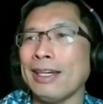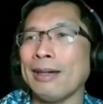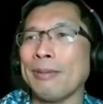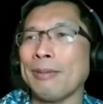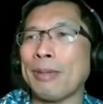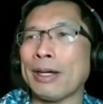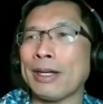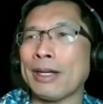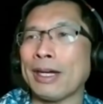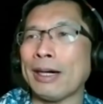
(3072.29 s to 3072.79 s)

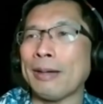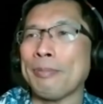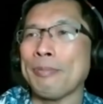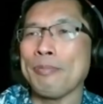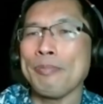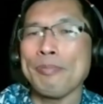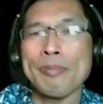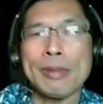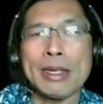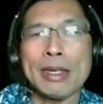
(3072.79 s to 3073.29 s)
But um,
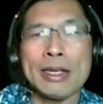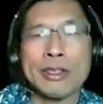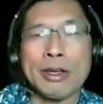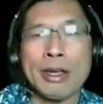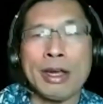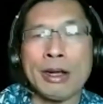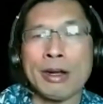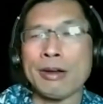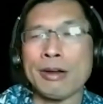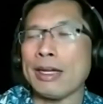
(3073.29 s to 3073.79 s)
so
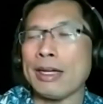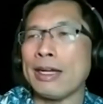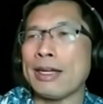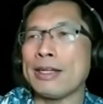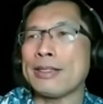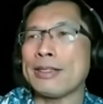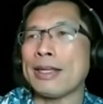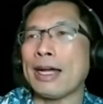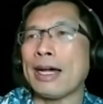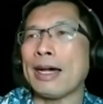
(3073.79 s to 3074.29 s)
here
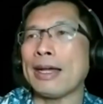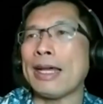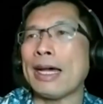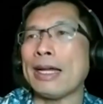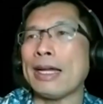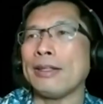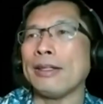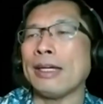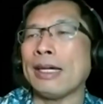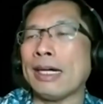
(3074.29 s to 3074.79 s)
is uh,
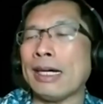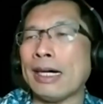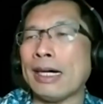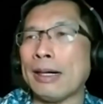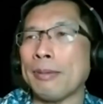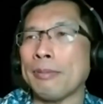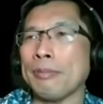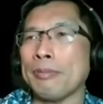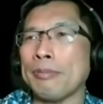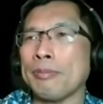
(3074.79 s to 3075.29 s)
that,
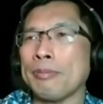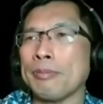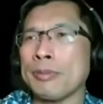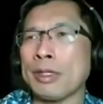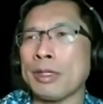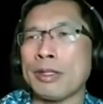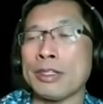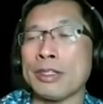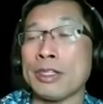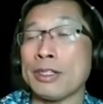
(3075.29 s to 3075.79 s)
um, so
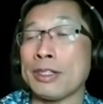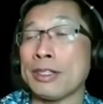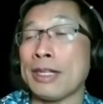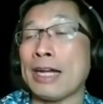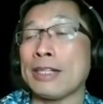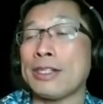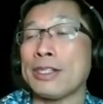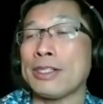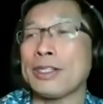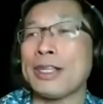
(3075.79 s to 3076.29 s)
this is
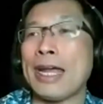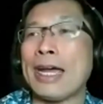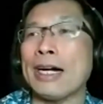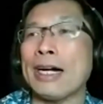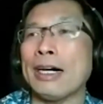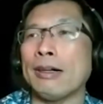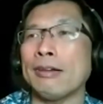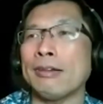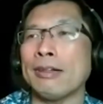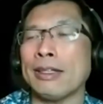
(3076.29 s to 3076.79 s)
not to
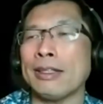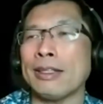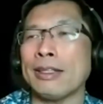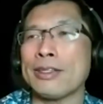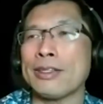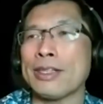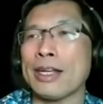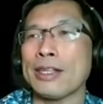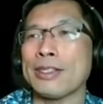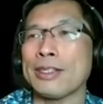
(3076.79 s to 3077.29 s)
scale in the
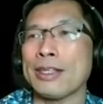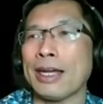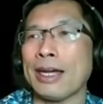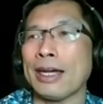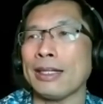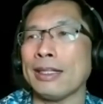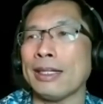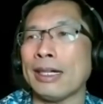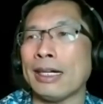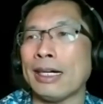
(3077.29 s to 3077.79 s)
sense
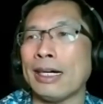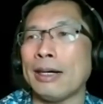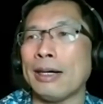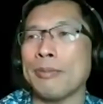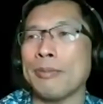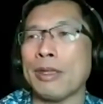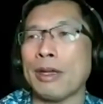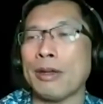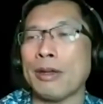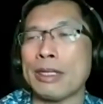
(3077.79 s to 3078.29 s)
that, um,
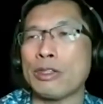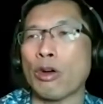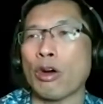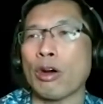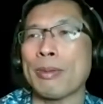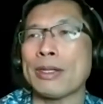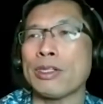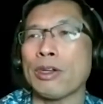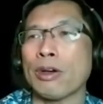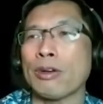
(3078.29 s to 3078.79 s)
you know, these
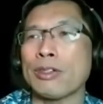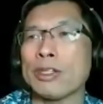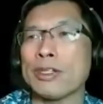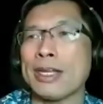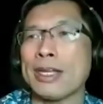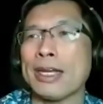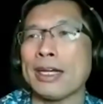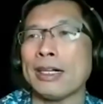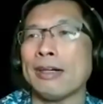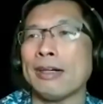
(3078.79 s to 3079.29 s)
orbits aren't to
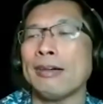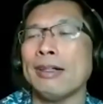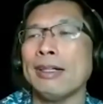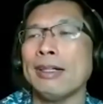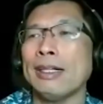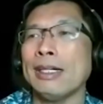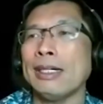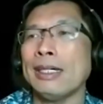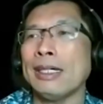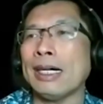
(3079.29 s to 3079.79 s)
scale.
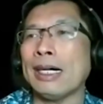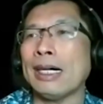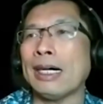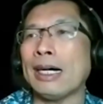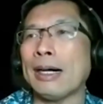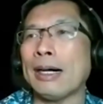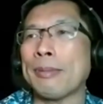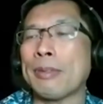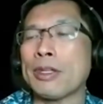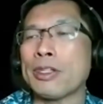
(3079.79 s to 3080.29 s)

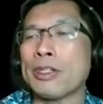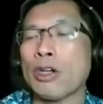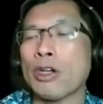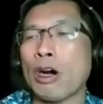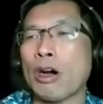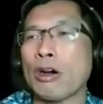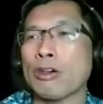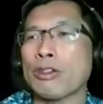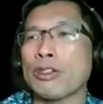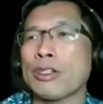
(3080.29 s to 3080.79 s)
Um, the
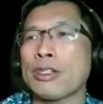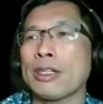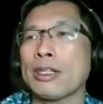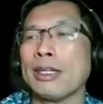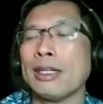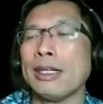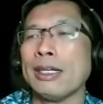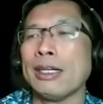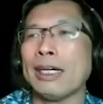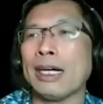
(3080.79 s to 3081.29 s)
stars,
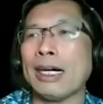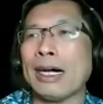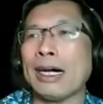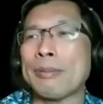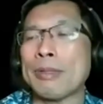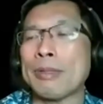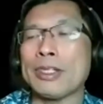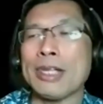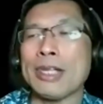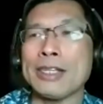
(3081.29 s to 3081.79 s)
um,
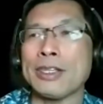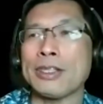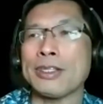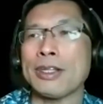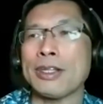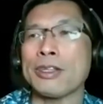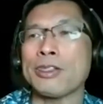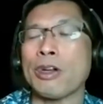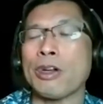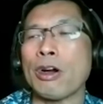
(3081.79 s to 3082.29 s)
the sizes
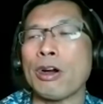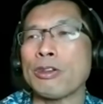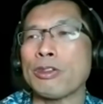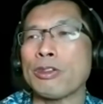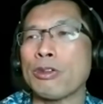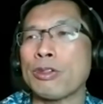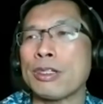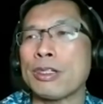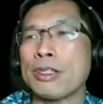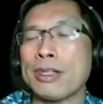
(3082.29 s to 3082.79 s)
of the stars
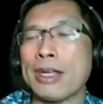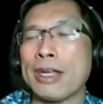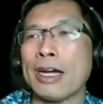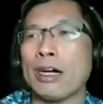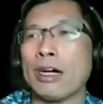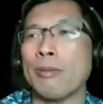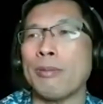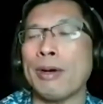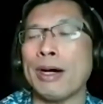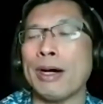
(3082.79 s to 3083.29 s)
are to
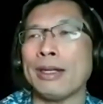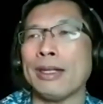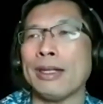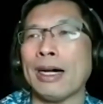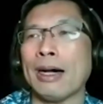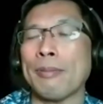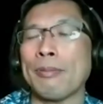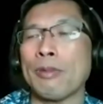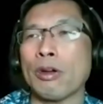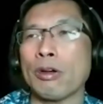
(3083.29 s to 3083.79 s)
scale, but
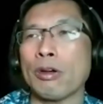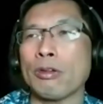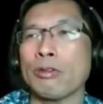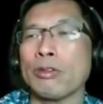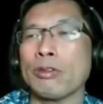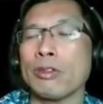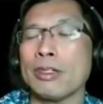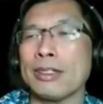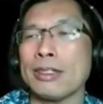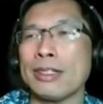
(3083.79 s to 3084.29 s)
um, their
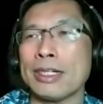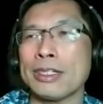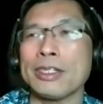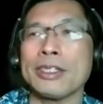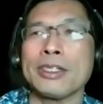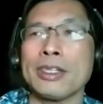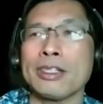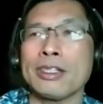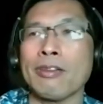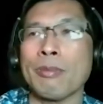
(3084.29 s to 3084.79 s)

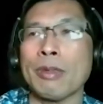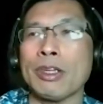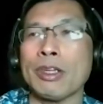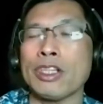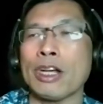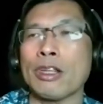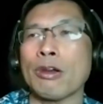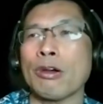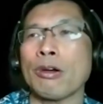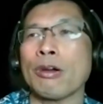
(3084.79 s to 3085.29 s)
distances from each
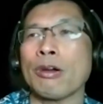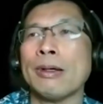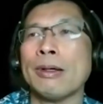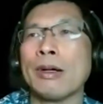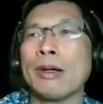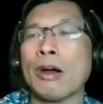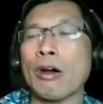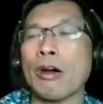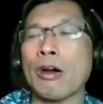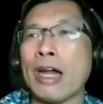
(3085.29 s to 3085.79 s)
other
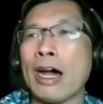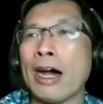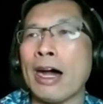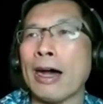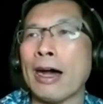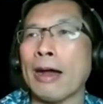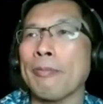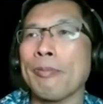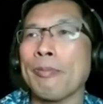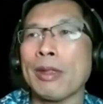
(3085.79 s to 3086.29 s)
are
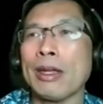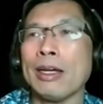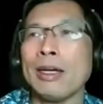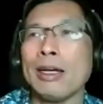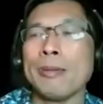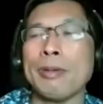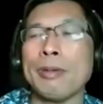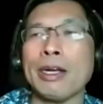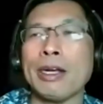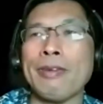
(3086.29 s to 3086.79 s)
not.
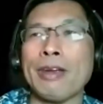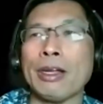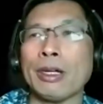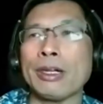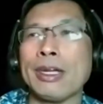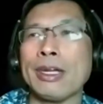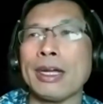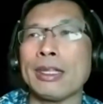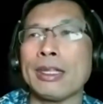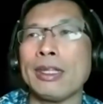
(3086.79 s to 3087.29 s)
But if you
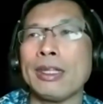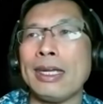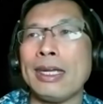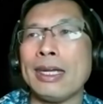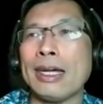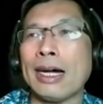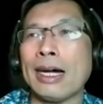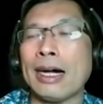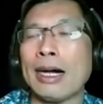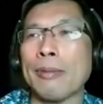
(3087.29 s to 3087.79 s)
look at
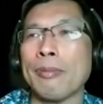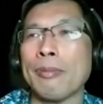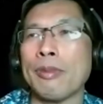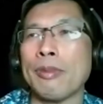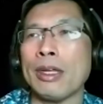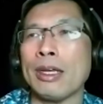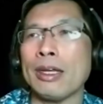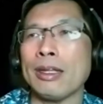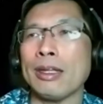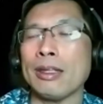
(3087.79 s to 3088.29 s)
the, uh,
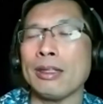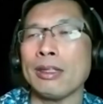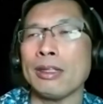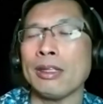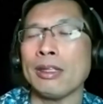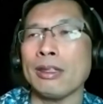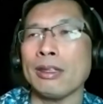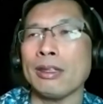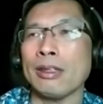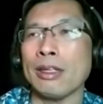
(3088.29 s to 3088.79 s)
the,
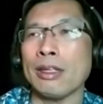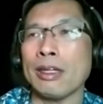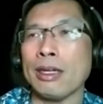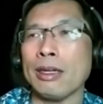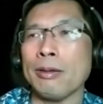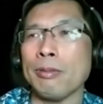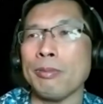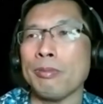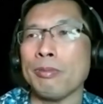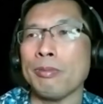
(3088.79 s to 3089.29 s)

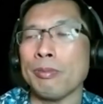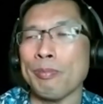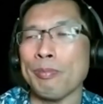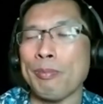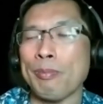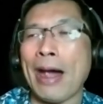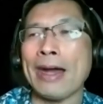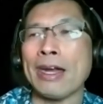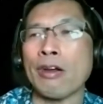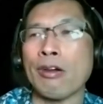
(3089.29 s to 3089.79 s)
the
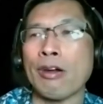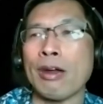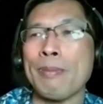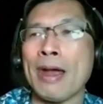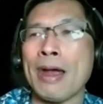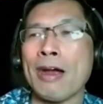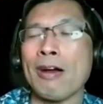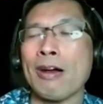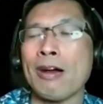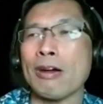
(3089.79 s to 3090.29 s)
binary
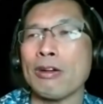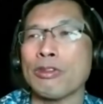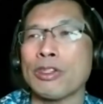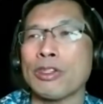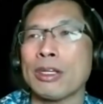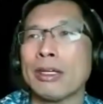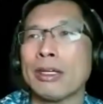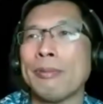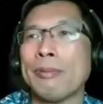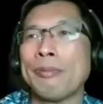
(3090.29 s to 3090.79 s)
pairs,
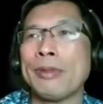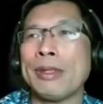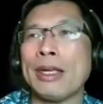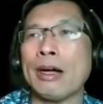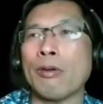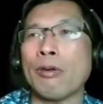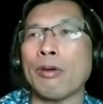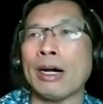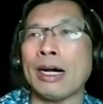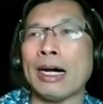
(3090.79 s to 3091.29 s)
you
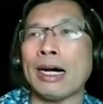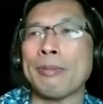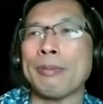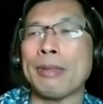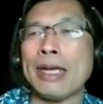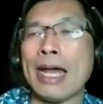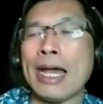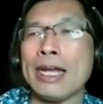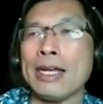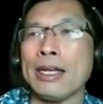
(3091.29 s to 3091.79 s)
know,
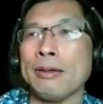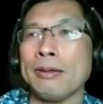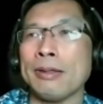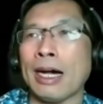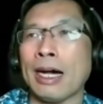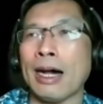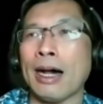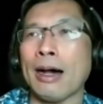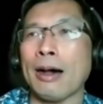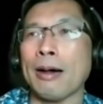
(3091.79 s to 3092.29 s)
the A
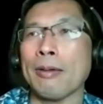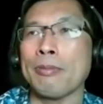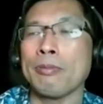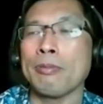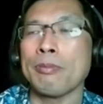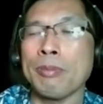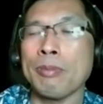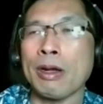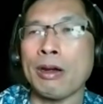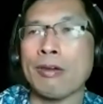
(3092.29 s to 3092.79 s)
uh,
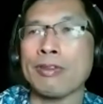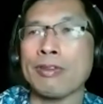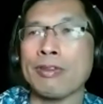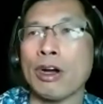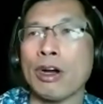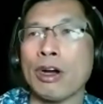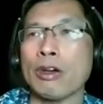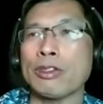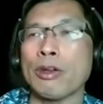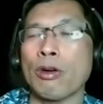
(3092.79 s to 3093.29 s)
pair of
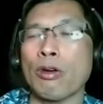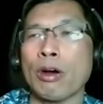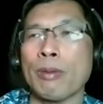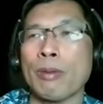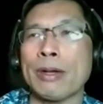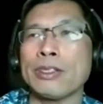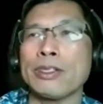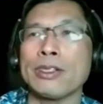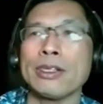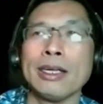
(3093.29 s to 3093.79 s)
stars
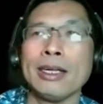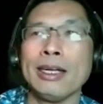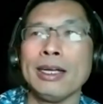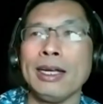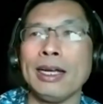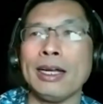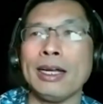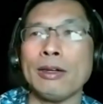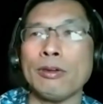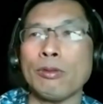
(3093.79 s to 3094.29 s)
orbits
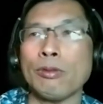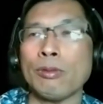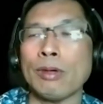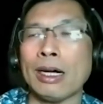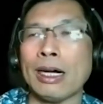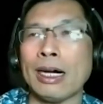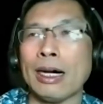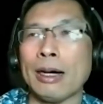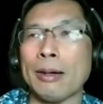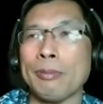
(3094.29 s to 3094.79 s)
in
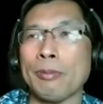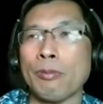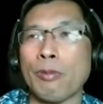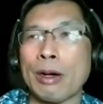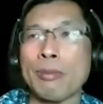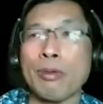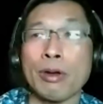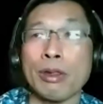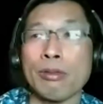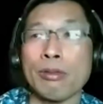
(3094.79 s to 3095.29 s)

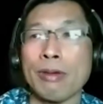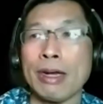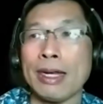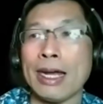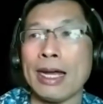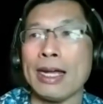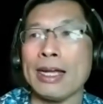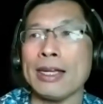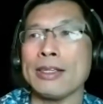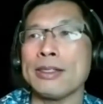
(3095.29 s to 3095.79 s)
1.3
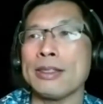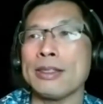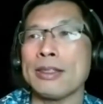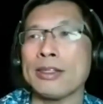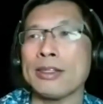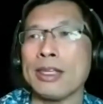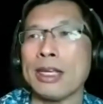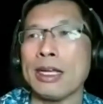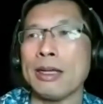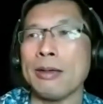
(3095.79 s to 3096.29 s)
days, the
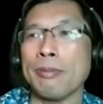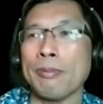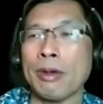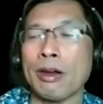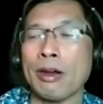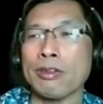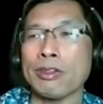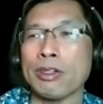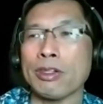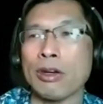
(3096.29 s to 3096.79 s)
C
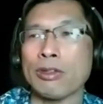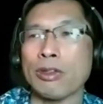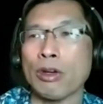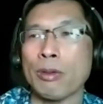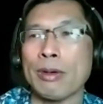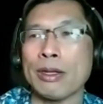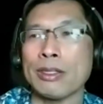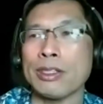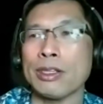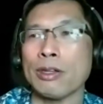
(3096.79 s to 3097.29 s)
pair of stars
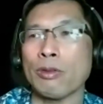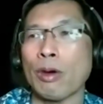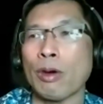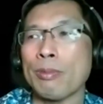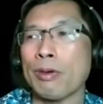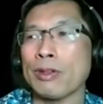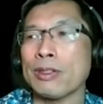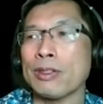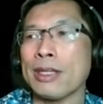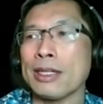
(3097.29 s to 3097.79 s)
orbits in
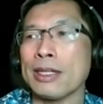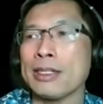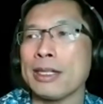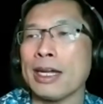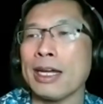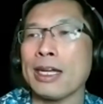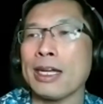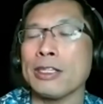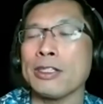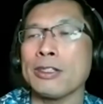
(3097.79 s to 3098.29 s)
1.6
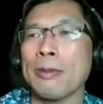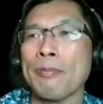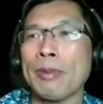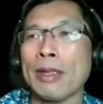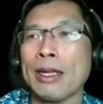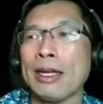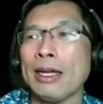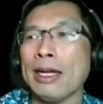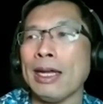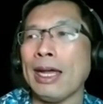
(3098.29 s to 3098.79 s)
days,
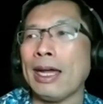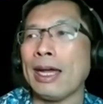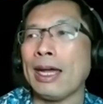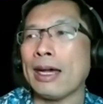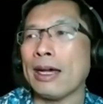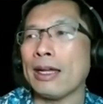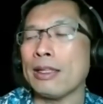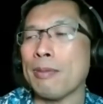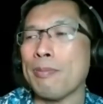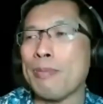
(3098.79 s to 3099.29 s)

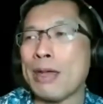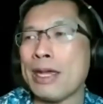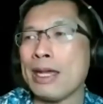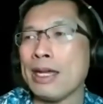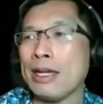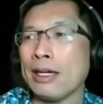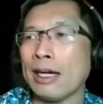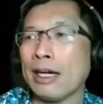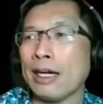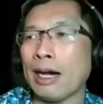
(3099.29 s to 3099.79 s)
and the
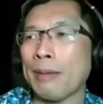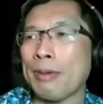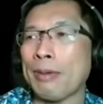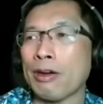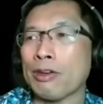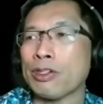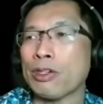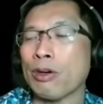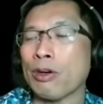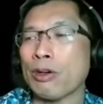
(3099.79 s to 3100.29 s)
B uh, pair
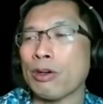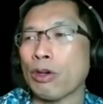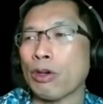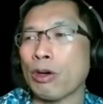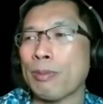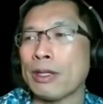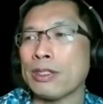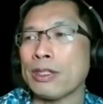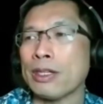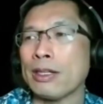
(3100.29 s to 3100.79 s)
of stars
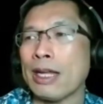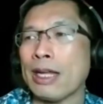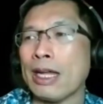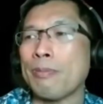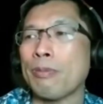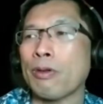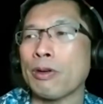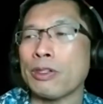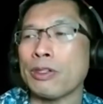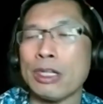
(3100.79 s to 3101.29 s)
orbits in
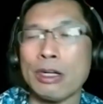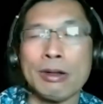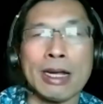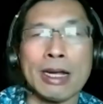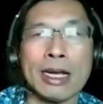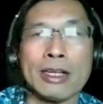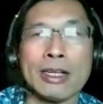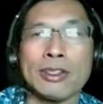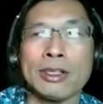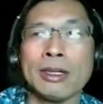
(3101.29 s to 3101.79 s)
8.2 days.